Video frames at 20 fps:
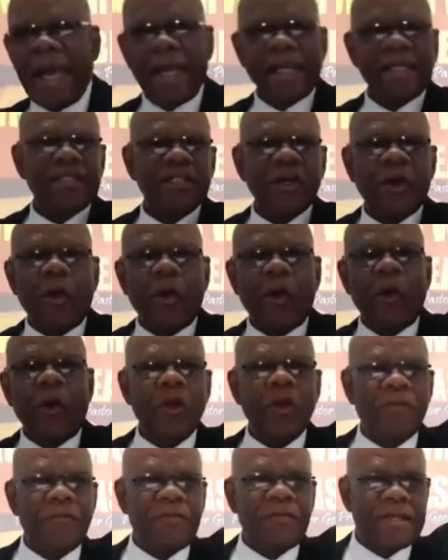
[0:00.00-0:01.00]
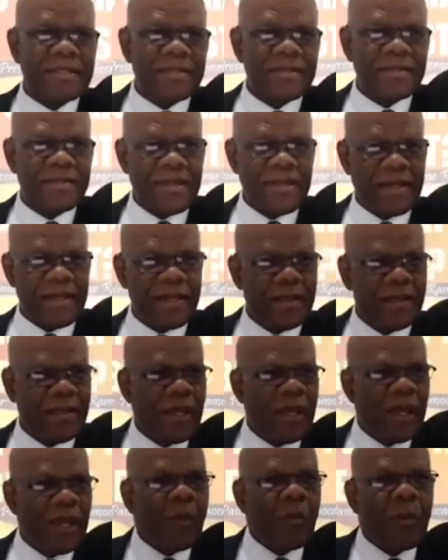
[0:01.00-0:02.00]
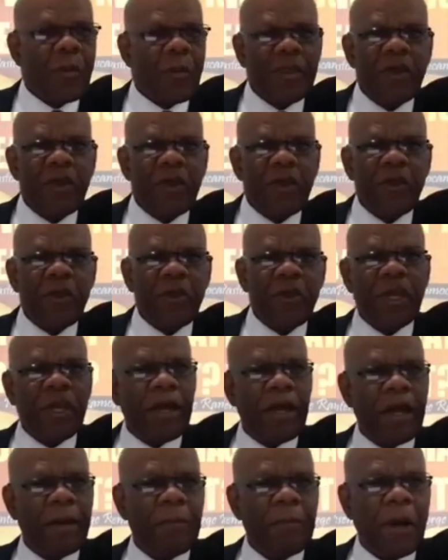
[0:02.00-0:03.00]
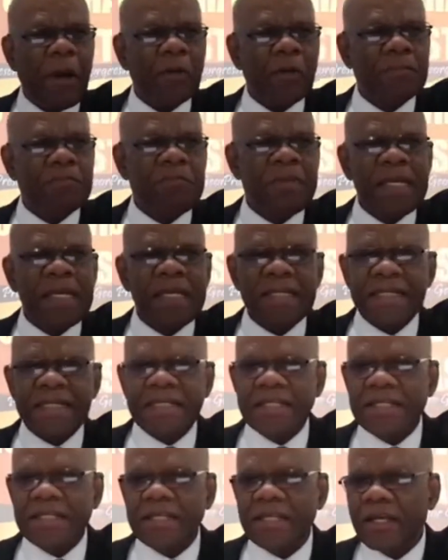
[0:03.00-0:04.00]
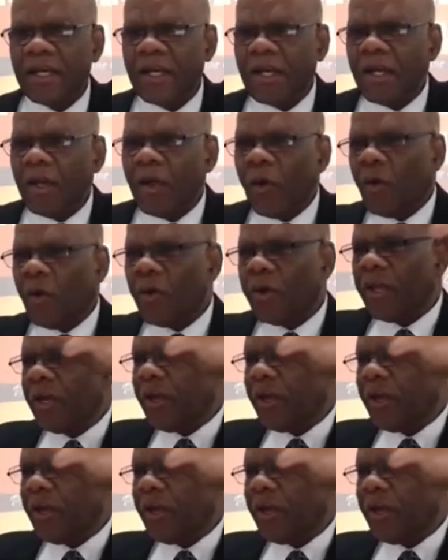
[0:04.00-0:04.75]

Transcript: heads all of this thing. Whether you hear about beast, or you